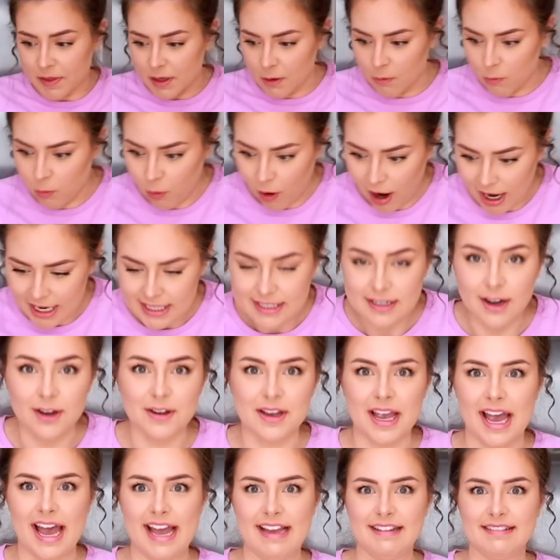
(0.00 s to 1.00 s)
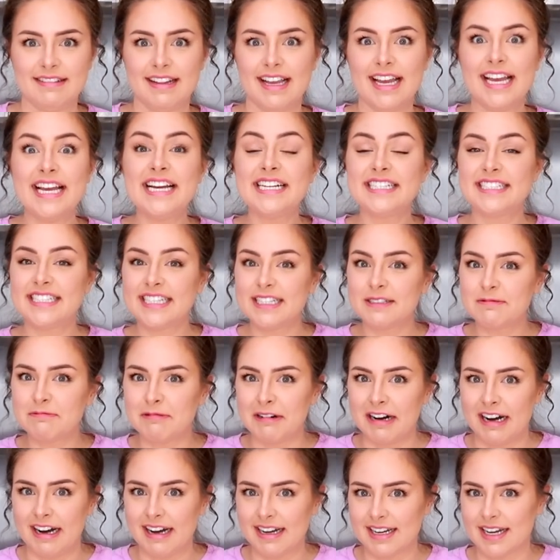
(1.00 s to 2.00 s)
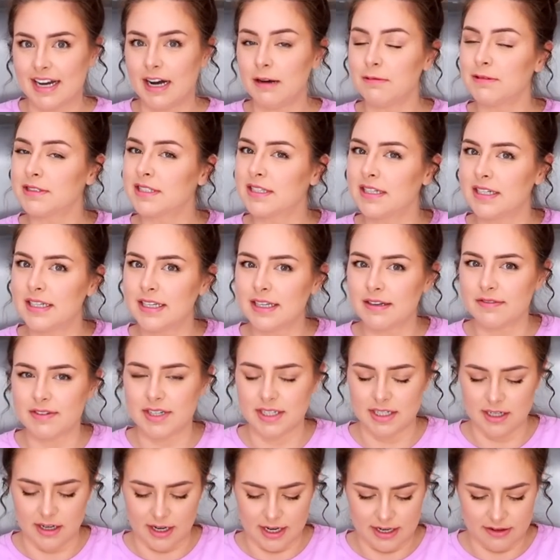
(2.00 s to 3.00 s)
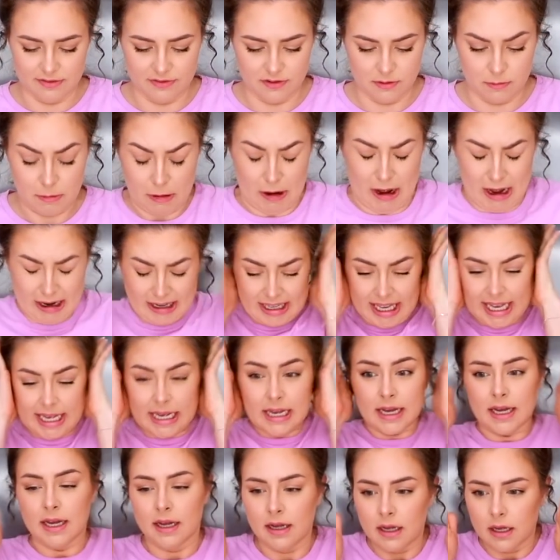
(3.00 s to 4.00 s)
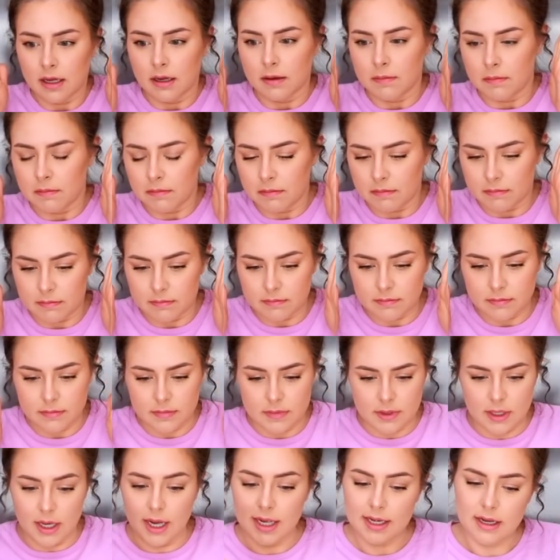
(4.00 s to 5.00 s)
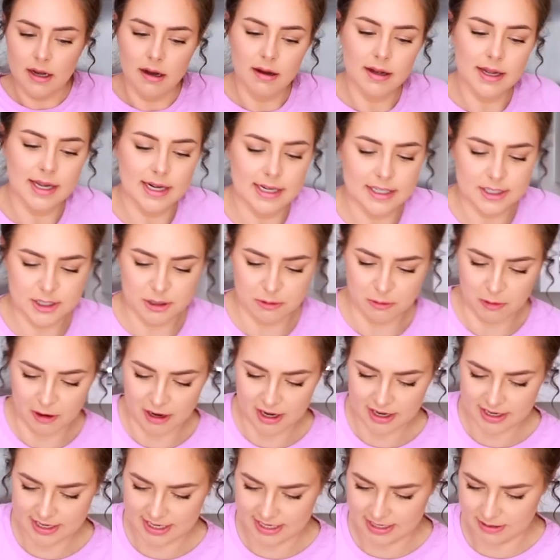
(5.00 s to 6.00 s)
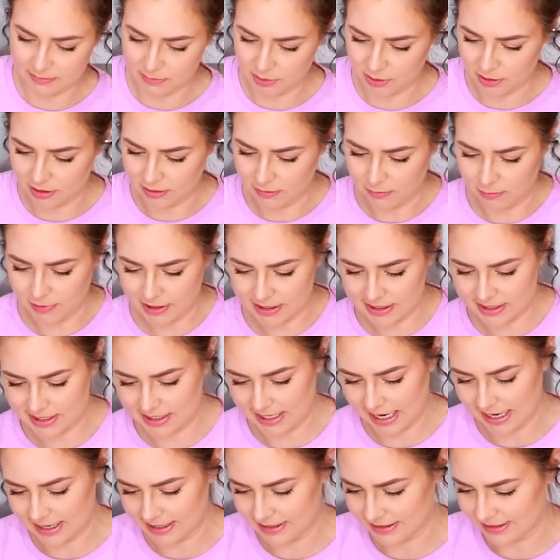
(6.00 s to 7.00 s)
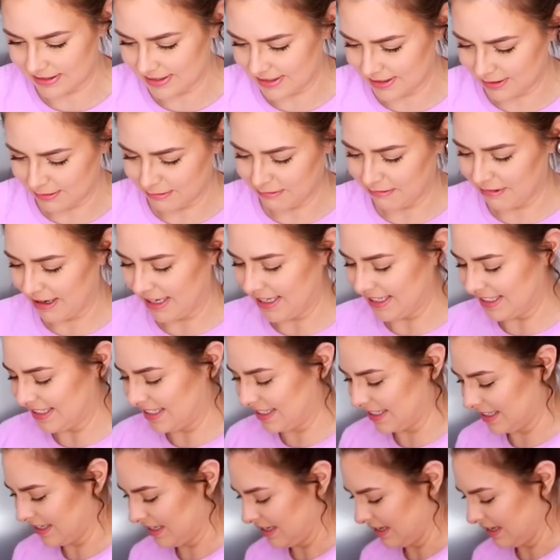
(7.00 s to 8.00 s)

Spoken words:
Why? Okay, it did work. I was gonna give it a 9 for working. I can't get it to work anymore. 1 second, wait.